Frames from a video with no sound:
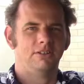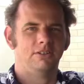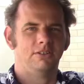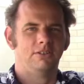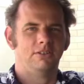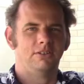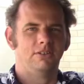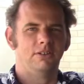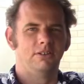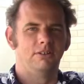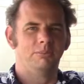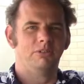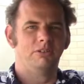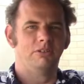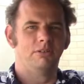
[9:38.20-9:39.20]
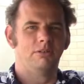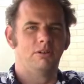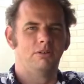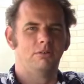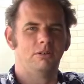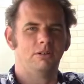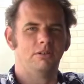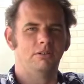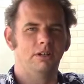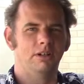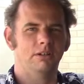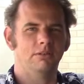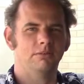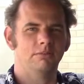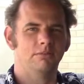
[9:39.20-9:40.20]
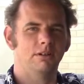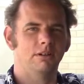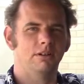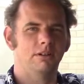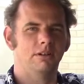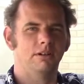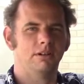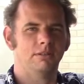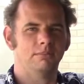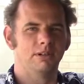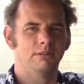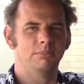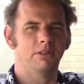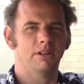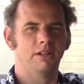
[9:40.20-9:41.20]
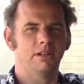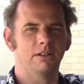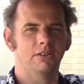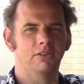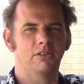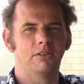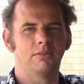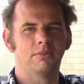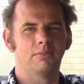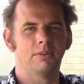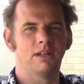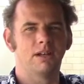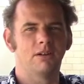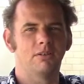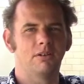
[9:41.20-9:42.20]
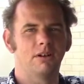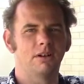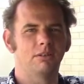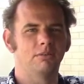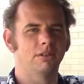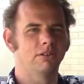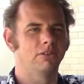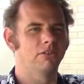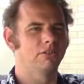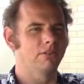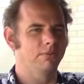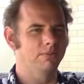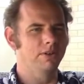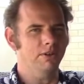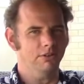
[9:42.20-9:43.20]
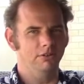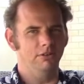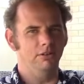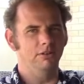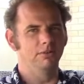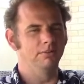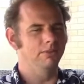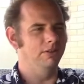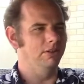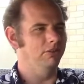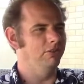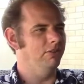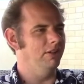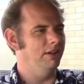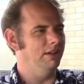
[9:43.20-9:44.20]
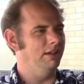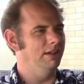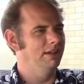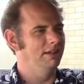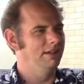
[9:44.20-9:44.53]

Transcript: So I'm sure you're all wondering, what are my plans from now on? What's the future for this thing?